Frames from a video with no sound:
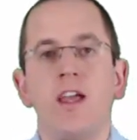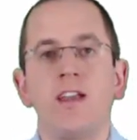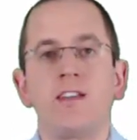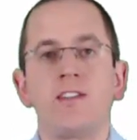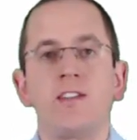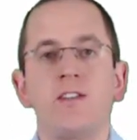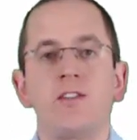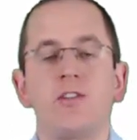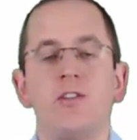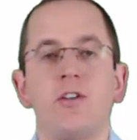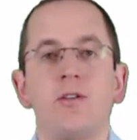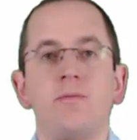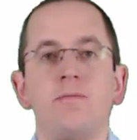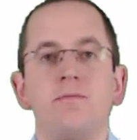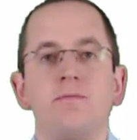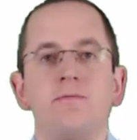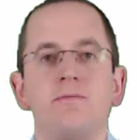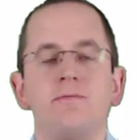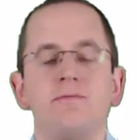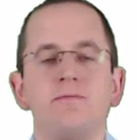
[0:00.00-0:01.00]
accessor.
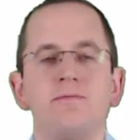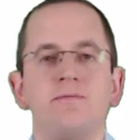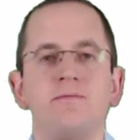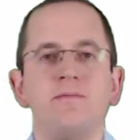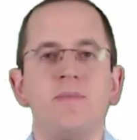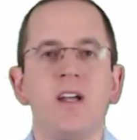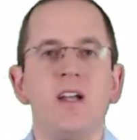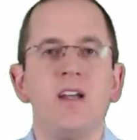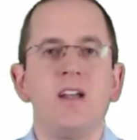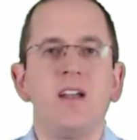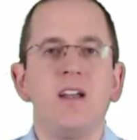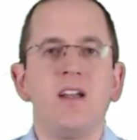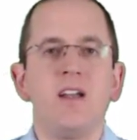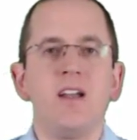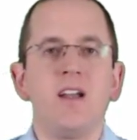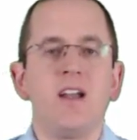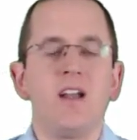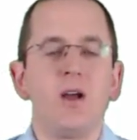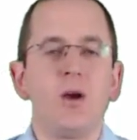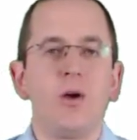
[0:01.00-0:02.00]

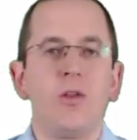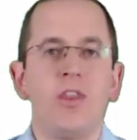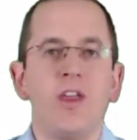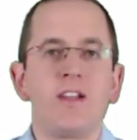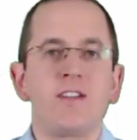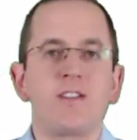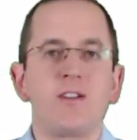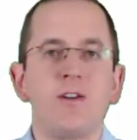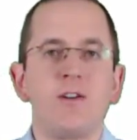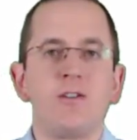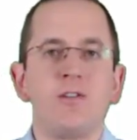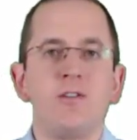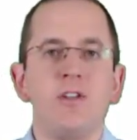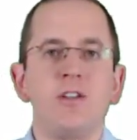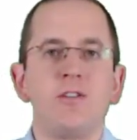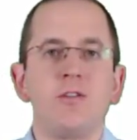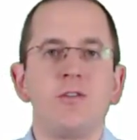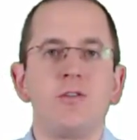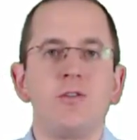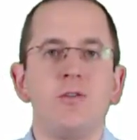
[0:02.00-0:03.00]
That's all you
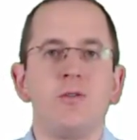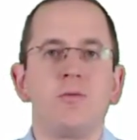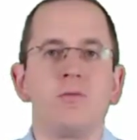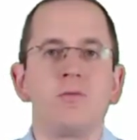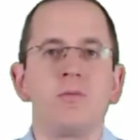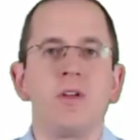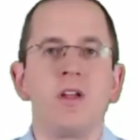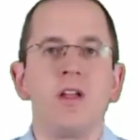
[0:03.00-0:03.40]
need to do.